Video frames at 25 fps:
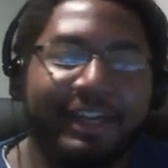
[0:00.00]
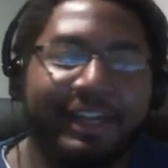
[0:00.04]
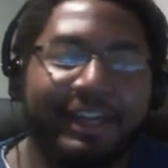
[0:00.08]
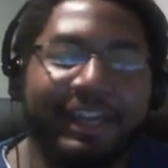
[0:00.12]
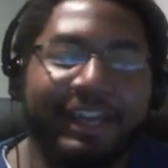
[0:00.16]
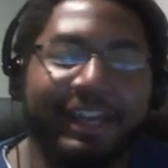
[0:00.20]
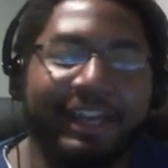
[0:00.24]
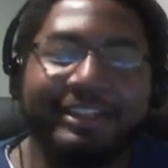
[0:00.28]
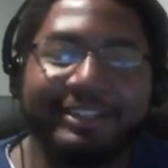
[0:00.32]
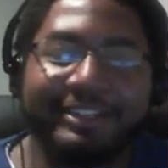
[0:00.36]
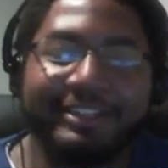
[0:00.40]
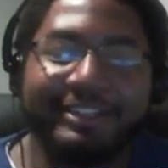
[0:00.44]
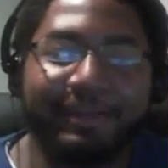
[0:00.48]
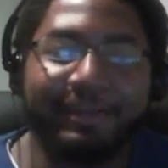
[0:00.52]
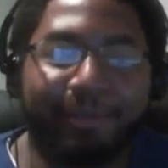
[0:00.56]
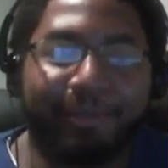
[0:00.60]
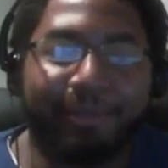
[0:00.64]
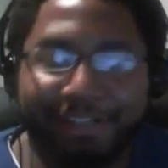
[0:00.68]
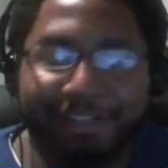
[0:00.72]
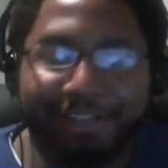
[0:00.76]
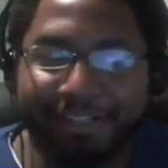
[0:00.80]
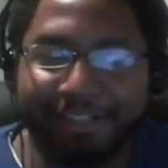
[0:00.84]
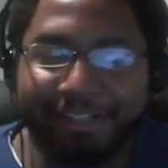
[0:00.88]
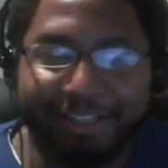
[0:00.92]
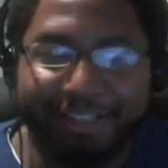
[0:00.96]
It is
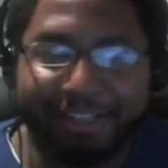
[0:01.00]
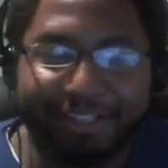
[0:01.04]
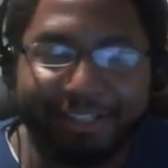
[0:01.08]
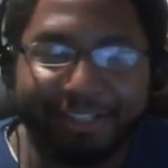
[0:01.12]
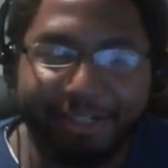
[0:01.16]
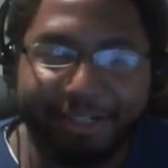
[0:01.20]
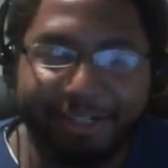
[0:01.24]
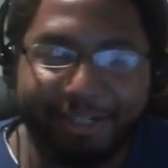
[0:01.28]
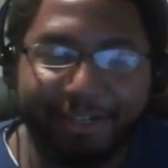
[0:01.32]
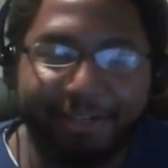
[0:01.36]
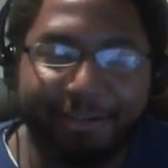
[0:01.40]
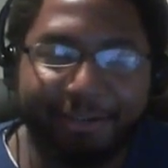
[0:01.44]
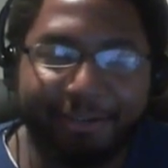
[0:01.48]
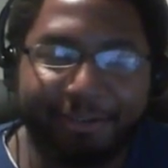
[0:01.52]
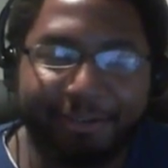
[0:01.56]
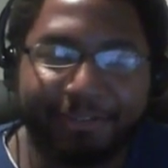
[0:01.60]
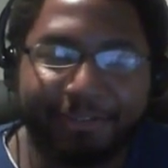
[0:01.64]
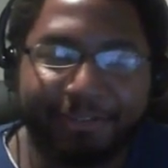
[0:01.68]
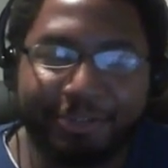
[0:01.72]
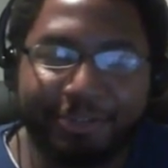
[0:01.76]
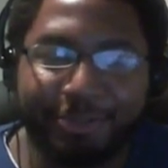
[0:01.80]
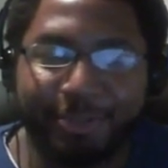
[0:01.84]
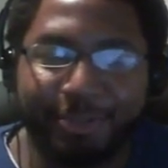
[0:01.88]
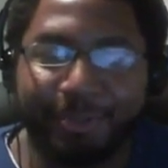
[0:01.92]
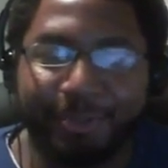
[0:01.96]
abundantly clear
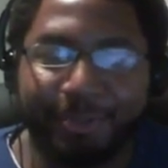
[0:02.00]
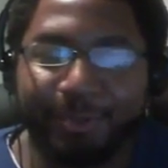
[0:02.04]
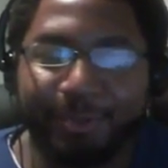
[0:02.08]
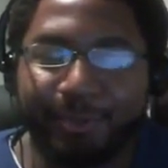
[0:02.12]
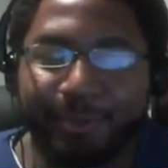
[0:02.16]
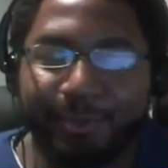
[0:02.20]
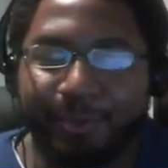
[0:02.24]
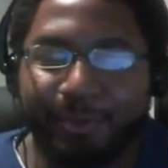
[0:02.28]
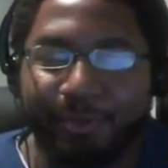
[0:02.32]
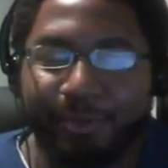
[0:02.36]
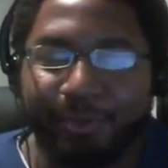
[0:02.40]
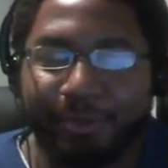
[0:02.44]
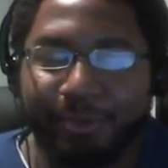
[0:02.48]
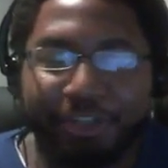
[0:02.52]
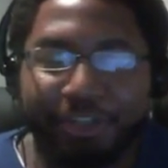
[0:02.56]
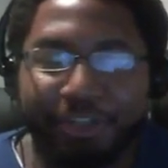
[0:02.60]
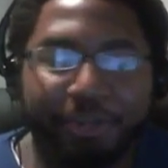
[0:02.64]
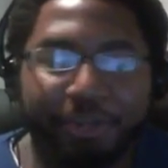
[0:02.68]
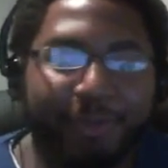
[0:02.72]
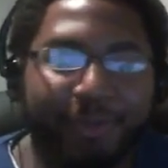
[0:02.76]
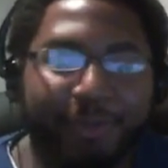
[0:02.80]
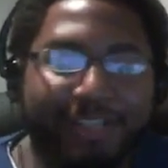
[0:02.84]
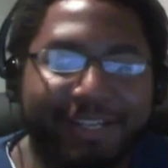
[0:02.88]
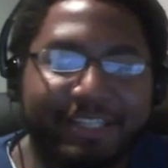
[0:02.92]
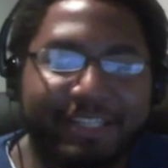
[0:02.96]
to
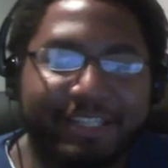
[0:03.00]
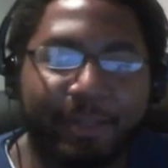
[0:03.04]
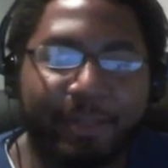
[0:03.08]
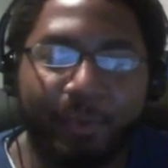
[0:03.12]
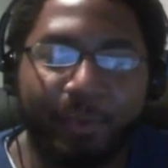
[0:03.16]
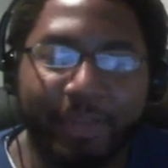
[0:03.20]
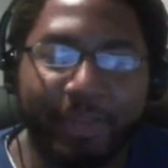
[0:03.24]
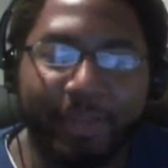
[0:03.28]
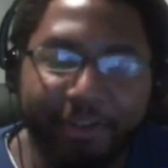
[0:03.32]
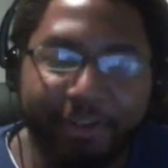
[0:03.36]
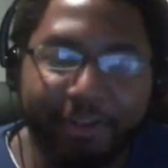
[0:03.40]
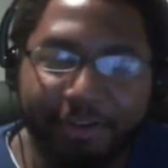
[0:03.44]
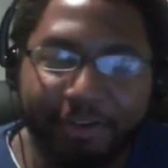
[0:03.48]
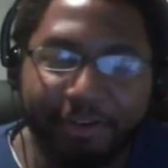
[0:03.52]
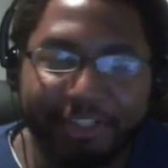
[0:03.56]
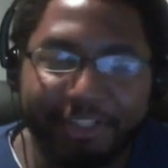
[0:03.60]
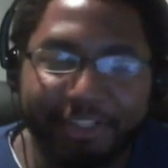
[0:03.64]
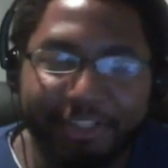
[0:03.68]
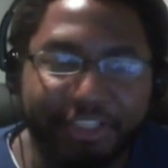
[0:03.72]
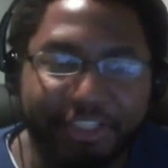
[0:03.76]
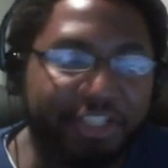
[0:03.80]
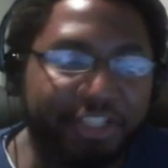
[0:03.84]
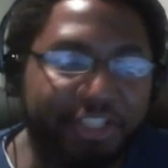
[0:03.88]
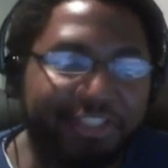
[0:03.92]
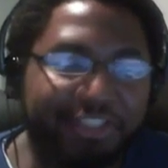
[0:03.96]
you as the reader
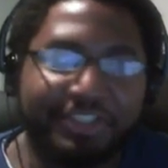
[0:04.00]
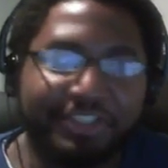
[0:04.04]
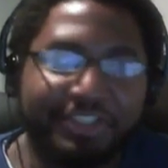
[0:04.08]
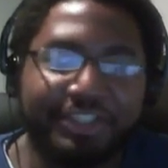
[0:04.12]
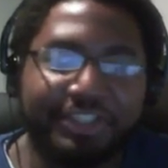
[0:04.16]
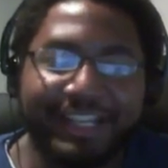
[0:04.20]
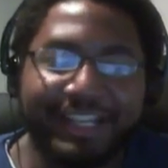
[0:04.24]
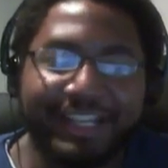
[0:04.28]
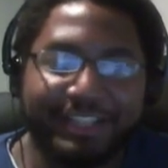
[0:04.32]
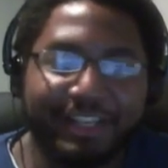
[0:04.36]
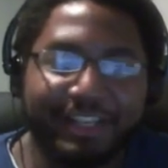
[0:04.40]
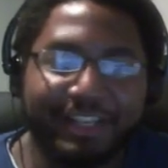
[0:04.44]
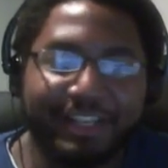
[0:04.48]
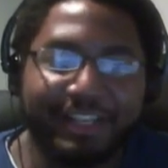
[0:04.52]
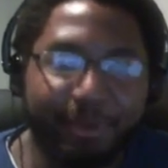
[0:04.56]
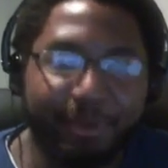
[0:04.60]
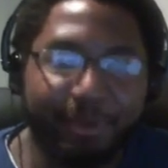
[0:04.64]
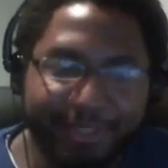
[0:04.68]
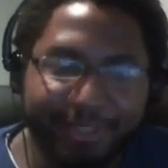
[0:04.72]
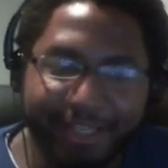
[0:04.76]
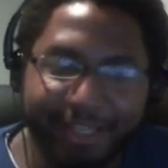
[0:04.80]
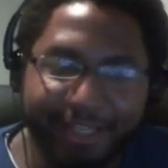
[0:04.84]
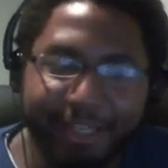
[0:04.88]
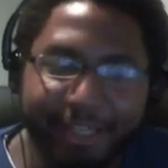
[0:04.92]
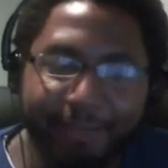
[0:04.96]
that she's just
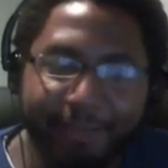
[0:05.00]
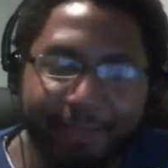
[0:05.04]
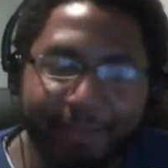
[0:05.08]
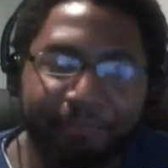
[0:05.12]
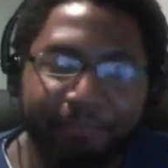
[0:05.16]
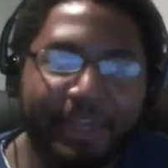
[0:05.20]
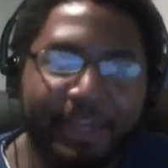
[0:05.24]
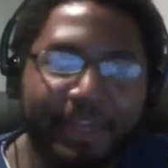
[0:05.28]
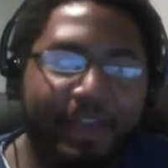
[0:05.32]
using him.